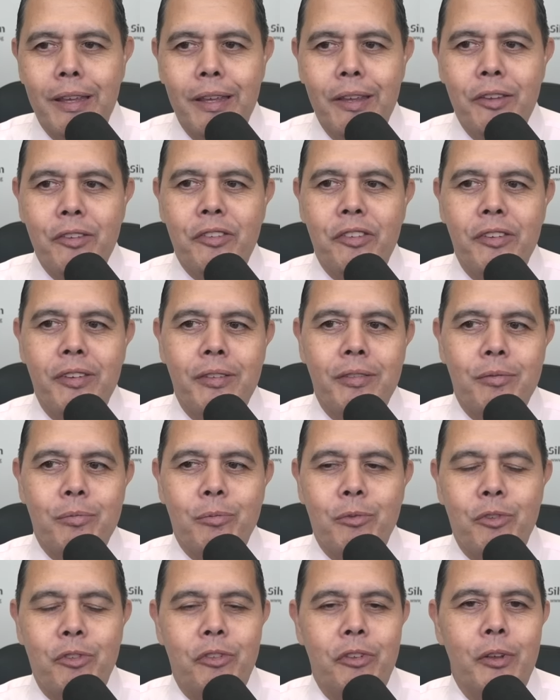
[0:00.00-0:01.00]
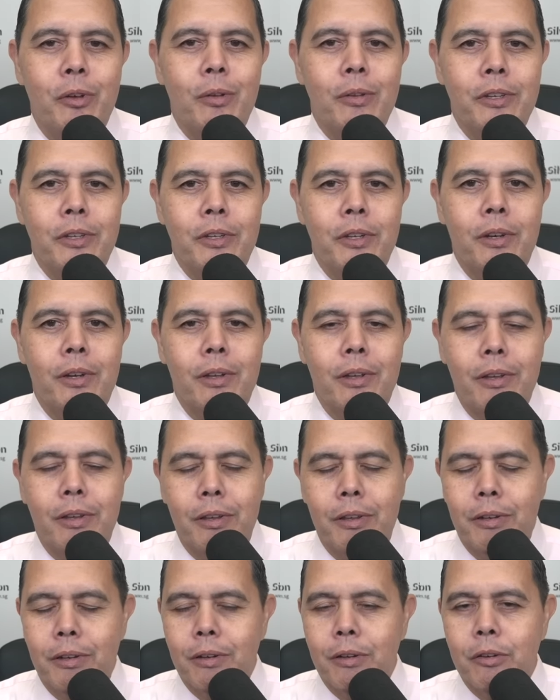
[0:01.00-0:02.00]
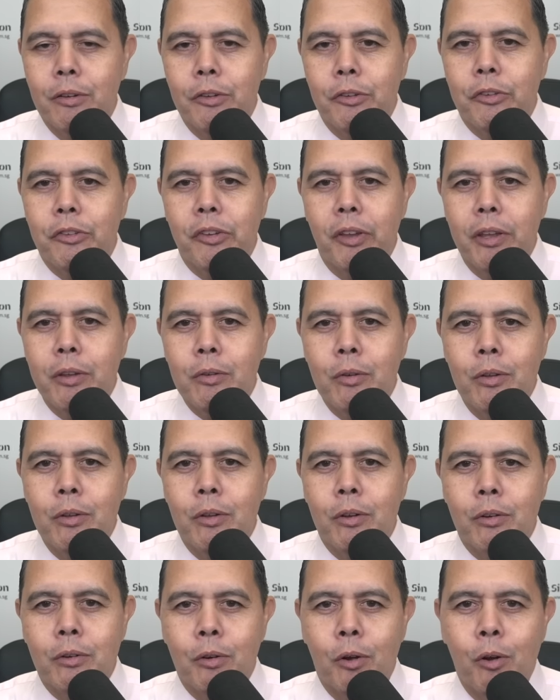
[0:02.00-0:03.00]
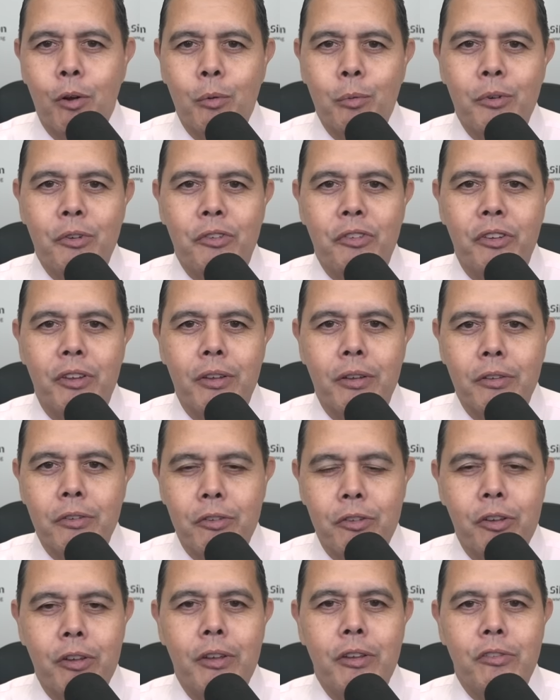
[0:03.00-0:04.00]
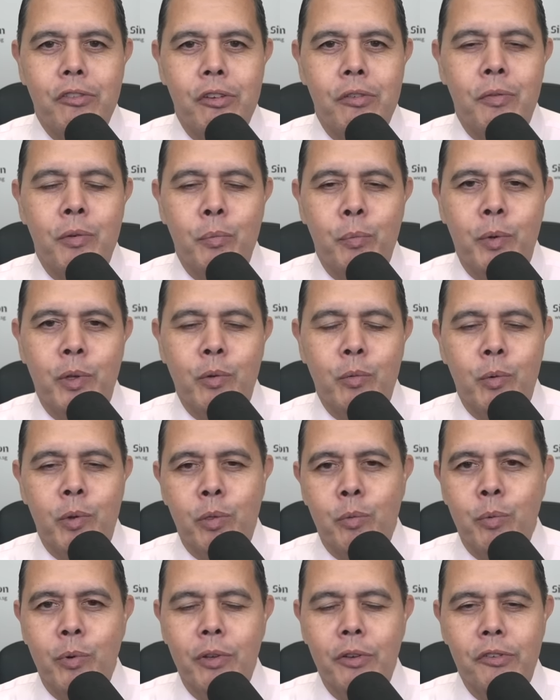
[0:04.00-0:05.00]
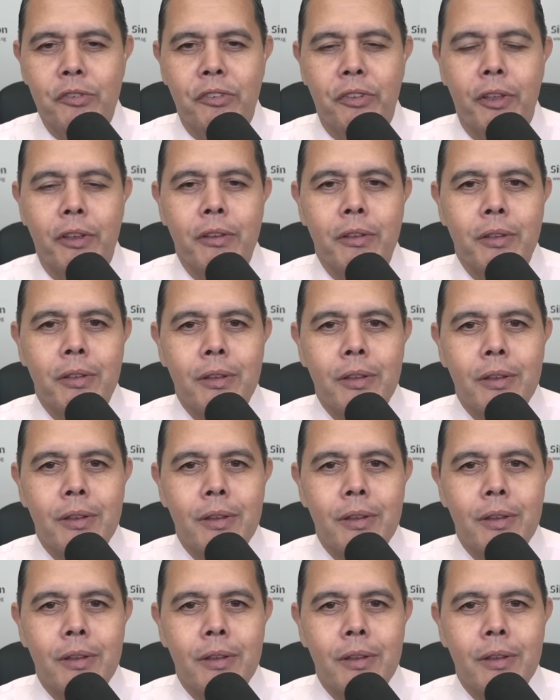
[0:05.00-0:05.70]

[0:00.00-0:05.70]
is it still in a in a good cycle, or are we seeing a change even with with real estate?